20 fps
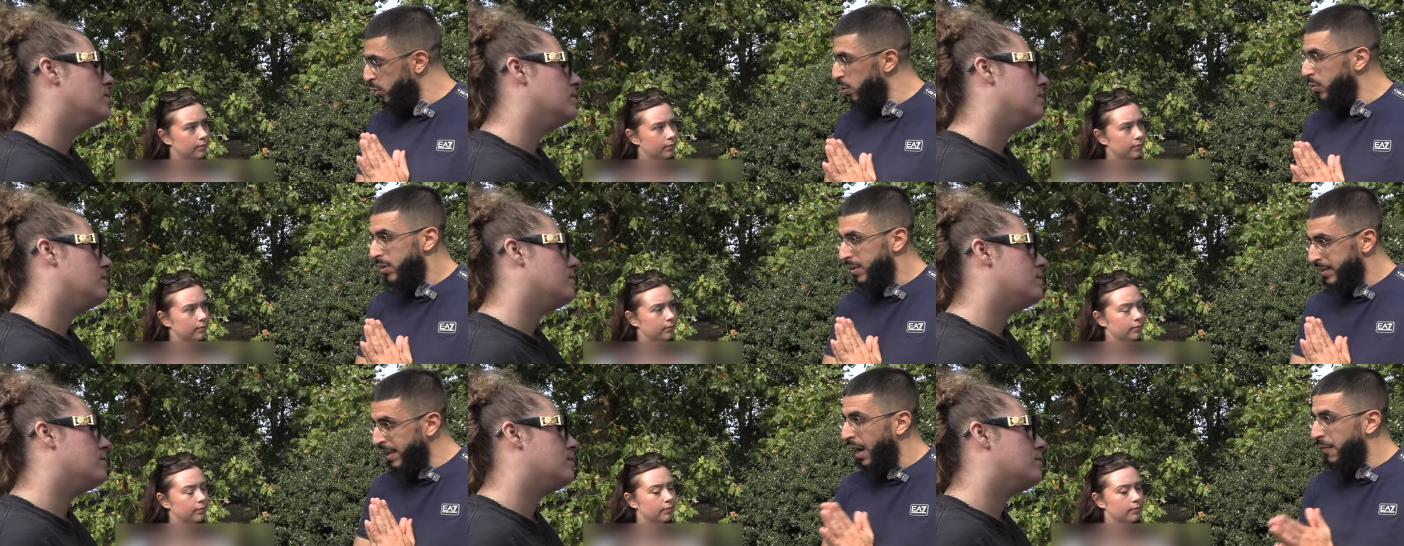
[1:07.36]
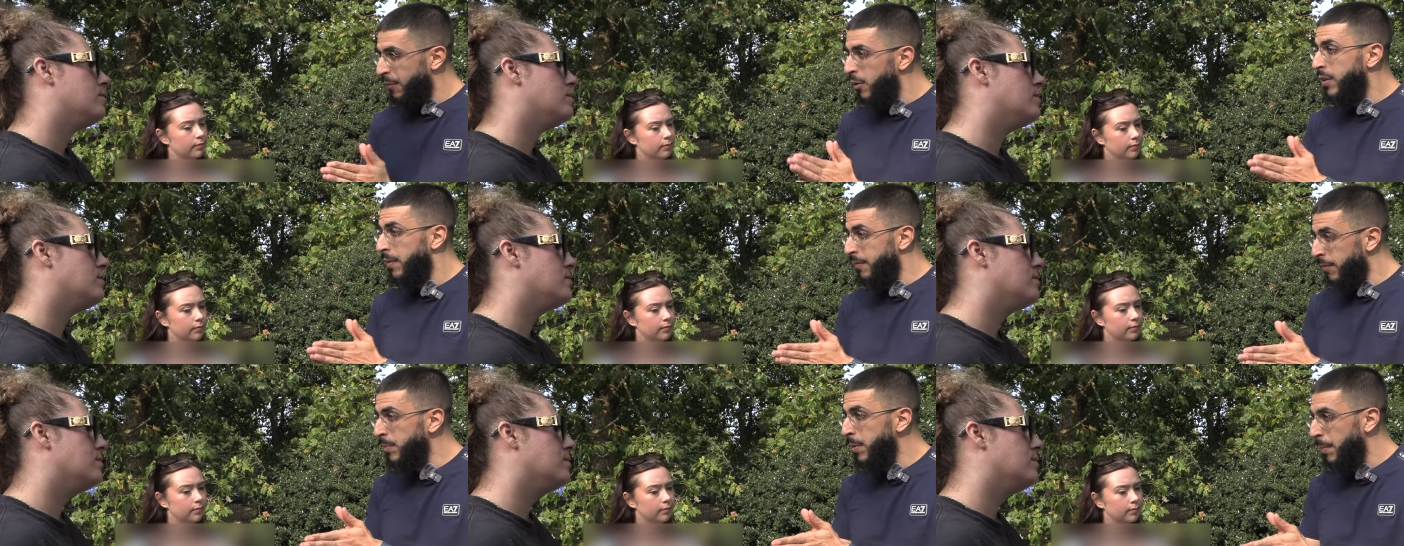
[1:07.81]
Speaker 1: to
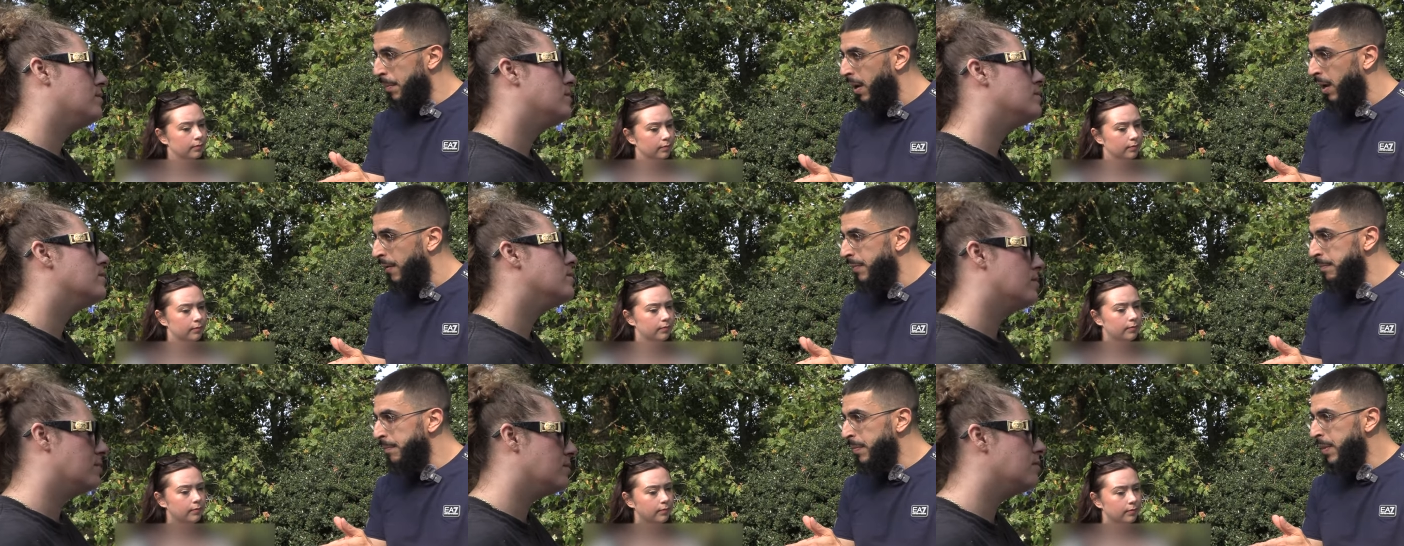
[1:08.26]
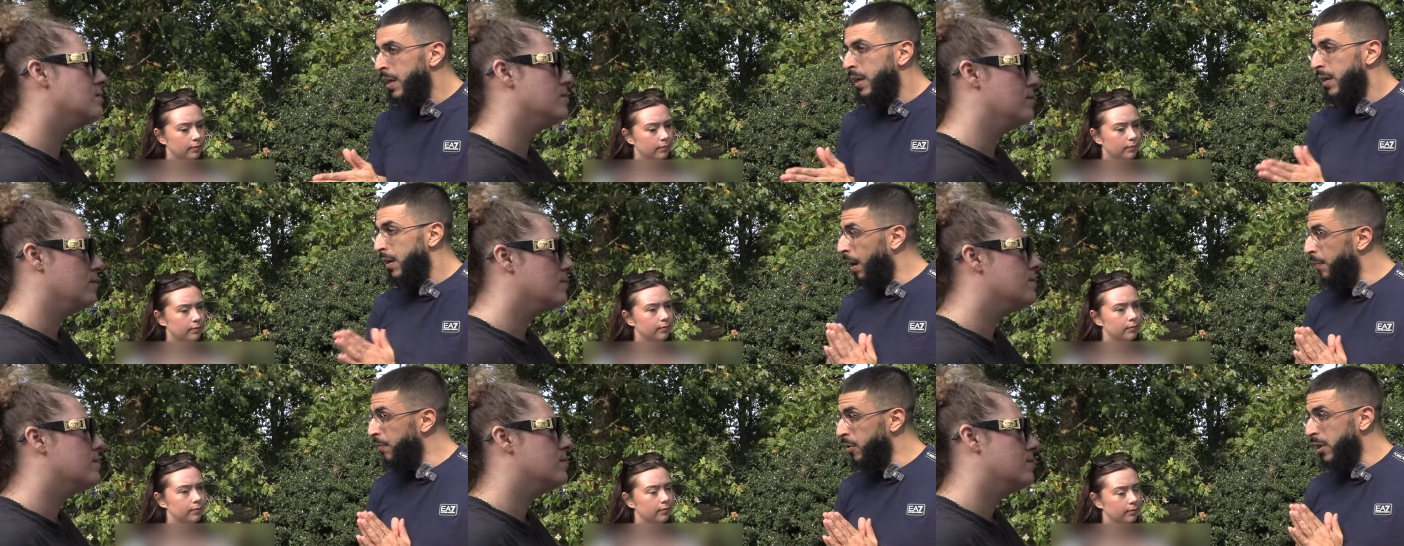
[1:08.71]
divert them from the path.
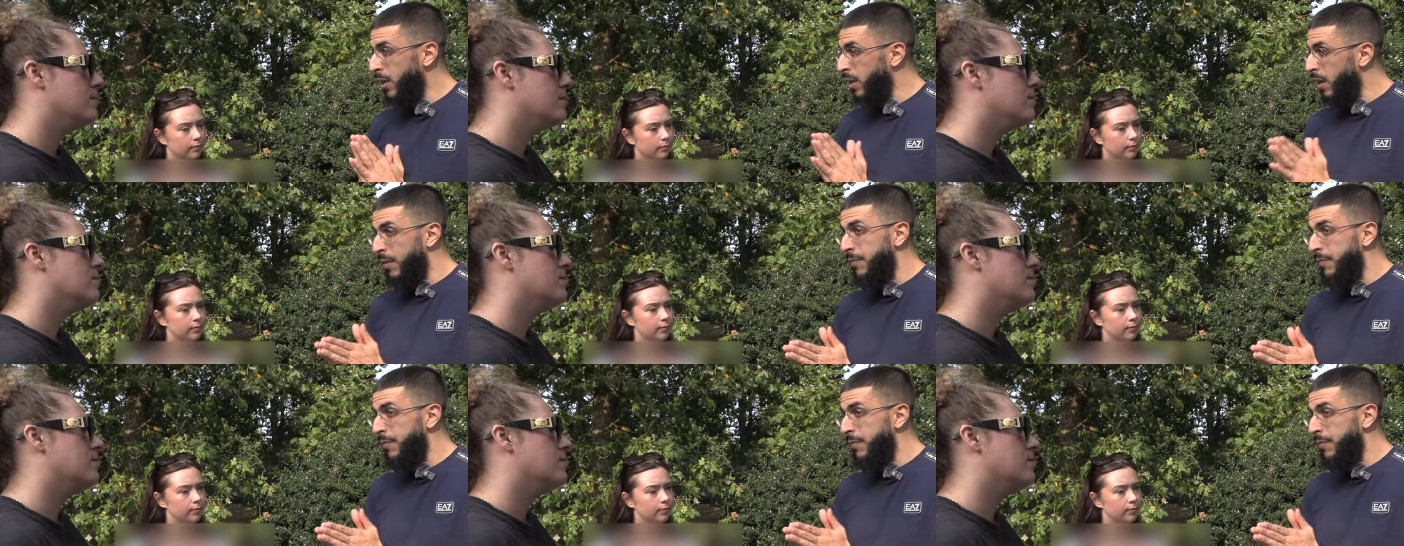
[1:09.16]
I'm going to